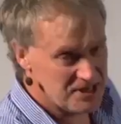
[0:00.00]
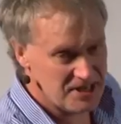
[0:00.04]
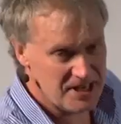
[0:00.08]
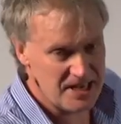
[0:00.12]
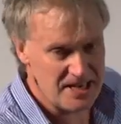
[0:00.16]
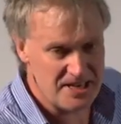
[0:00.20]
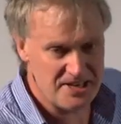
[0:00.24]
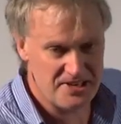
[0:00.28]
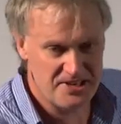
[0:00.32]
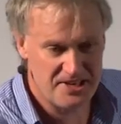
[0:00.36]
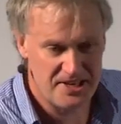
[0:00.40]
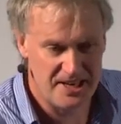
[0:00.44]

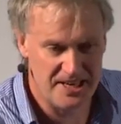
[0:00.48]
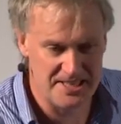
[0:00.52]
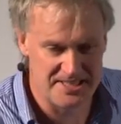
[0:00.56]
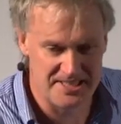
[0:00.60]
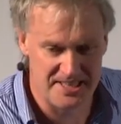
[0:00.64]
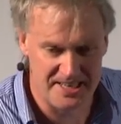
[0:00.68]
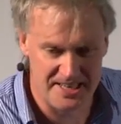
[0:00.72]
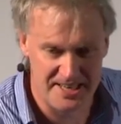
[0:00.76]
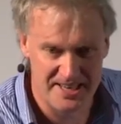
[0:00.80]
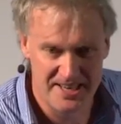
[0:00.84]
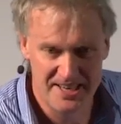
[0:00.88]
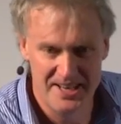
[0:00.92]
geek, isn't
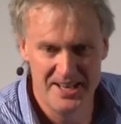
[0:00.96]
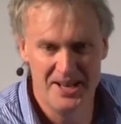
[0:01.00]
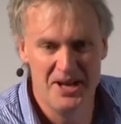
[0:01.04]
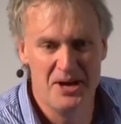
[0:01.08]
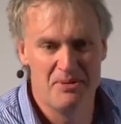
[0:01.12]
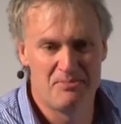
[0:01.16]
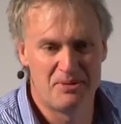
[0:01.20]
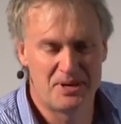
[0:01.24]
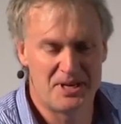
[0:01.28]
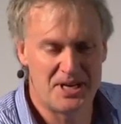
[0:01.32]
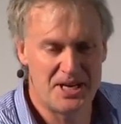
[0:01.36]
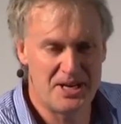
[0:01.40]
he?
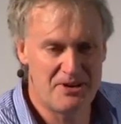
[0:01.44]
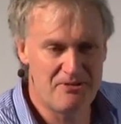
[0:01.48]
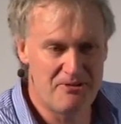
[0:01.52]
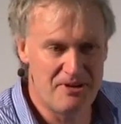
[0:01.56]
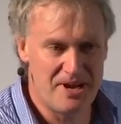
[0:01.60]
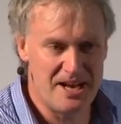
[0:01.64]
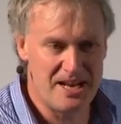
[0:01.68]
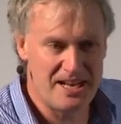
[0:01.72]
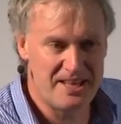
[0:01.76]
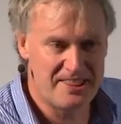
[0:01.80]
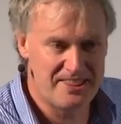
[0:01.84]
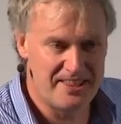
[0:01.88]
But he
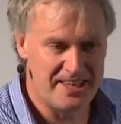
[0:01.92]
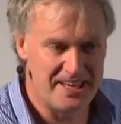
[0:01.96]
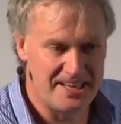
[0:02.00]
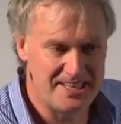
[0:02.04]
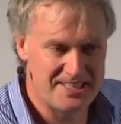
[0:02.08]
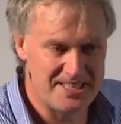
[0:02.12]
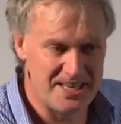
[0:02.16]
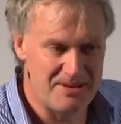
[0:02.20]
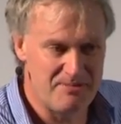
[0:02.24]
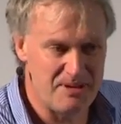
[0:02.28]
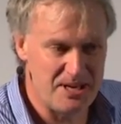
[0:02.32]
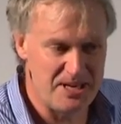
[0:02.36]
really
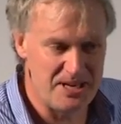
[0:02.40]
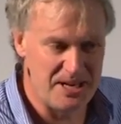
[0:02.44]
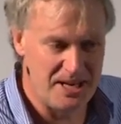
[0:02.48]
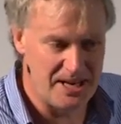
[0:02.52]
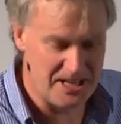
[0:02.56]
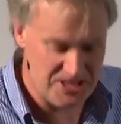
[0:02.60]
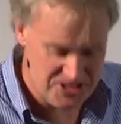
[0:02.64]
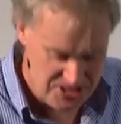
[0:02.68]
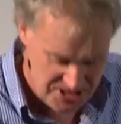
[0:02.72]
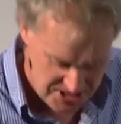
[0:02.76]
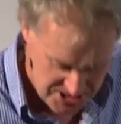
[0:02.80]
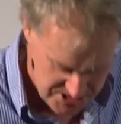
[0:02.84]
thinks
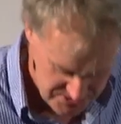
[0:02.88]
immunology